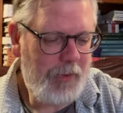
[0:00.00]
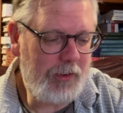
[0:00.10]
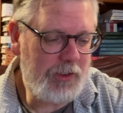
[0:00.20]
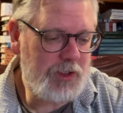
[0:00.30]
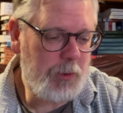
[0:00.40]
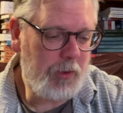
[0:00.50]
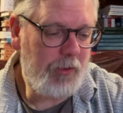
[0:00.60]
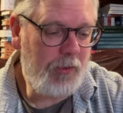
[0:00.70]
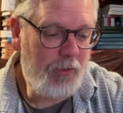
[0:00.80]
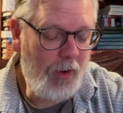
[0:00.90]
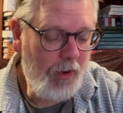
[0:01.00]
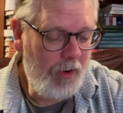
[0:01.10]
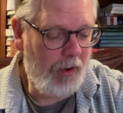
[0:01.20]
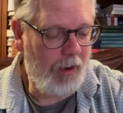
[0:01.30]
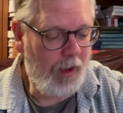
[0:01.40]
They're just so much
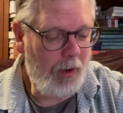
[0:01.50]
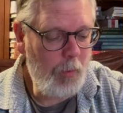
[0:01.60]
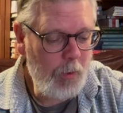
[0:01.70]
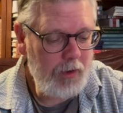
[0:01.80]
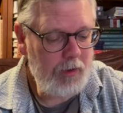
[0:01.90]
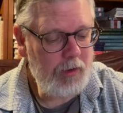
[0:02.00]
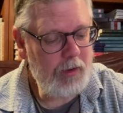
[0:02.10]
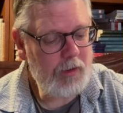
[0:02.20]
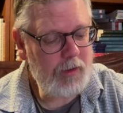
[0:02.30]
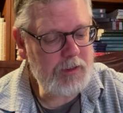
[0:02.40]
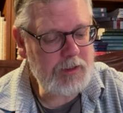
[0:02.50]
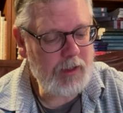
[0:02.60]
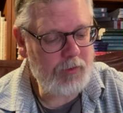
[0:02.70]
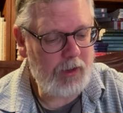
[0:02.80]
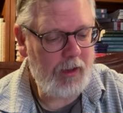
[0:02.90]
fun. I wish, this is
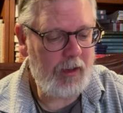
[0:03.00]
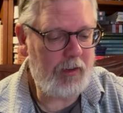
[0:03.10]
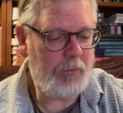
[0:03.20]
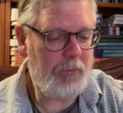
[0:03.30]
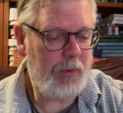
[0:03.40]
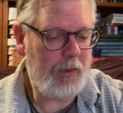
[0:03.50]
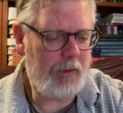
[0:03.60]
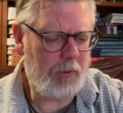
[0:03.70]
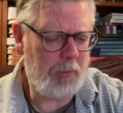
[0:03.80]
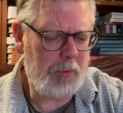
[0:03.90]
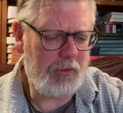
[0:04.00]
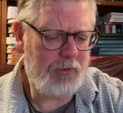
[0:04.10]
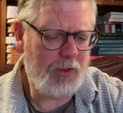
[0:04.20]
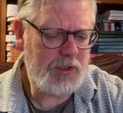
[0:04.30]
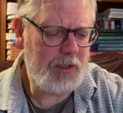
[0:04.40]
78, I think maybe the
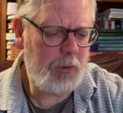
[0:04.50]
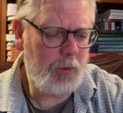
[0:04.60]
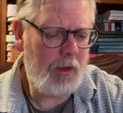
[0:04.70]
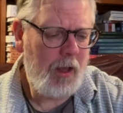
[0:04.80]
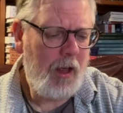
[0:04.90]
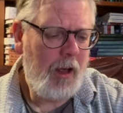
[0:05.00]
first sequel.